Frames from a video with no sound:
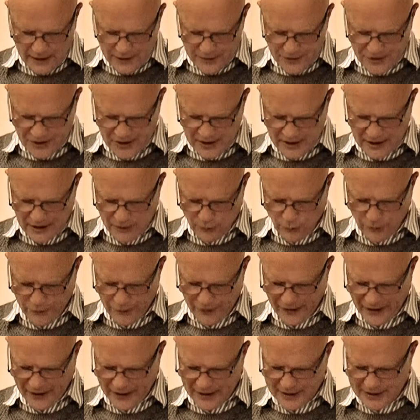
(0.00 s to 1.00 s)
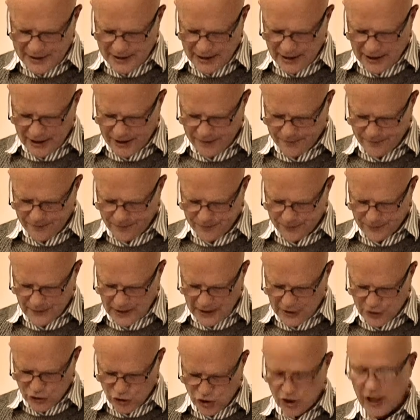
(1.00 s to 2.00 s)
We've had
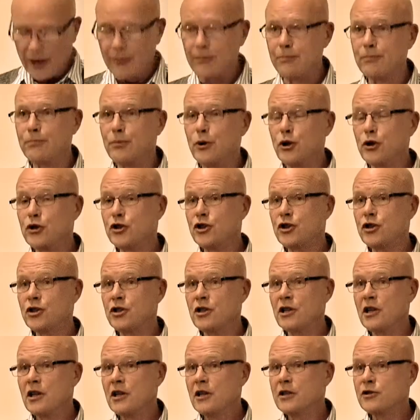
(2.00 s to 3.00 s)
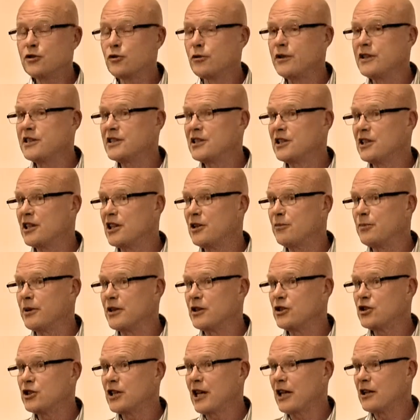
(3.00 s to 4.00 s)
Jeb Bush has recently
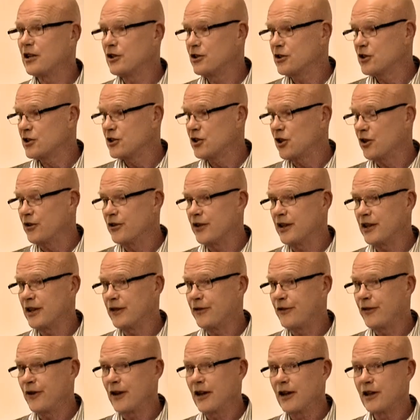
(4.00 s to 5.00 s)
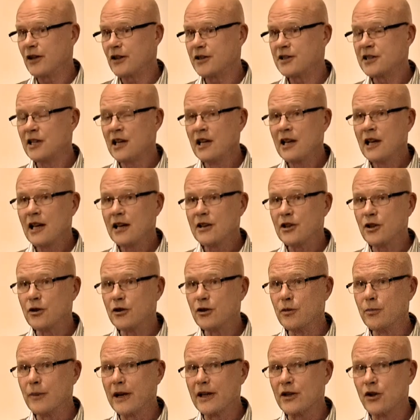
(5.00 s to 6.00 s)
been challenged on the files.
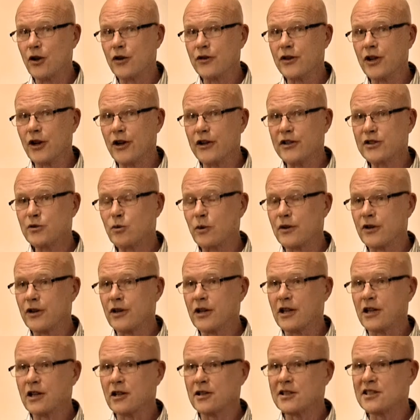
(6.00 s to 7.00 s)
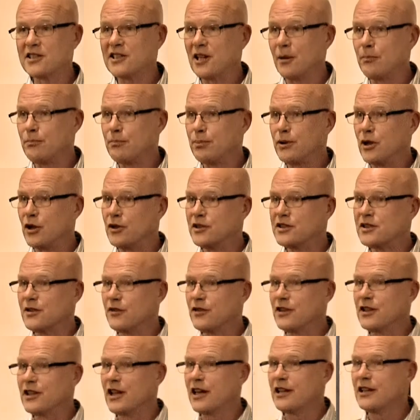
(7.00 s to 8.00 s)
You may not know, it's one of the little subplots of
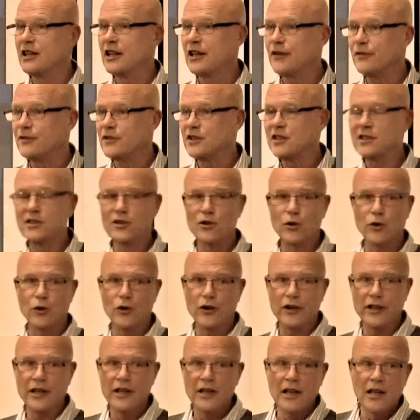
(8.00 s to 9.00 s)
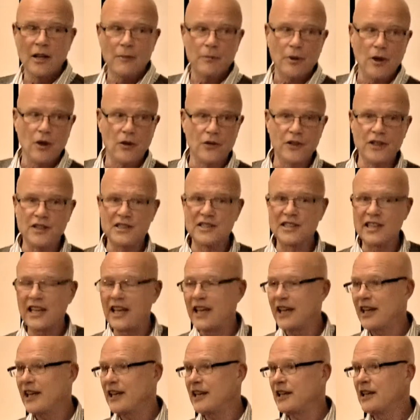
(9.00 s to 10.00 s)
the 9/11 story, but on the
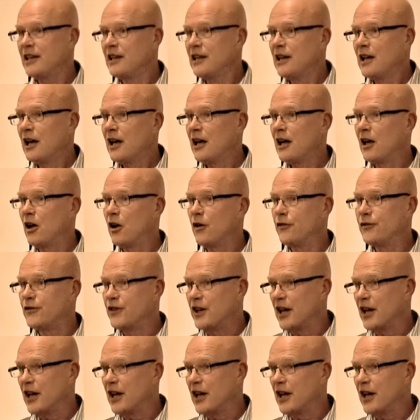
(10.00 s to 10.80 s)
day of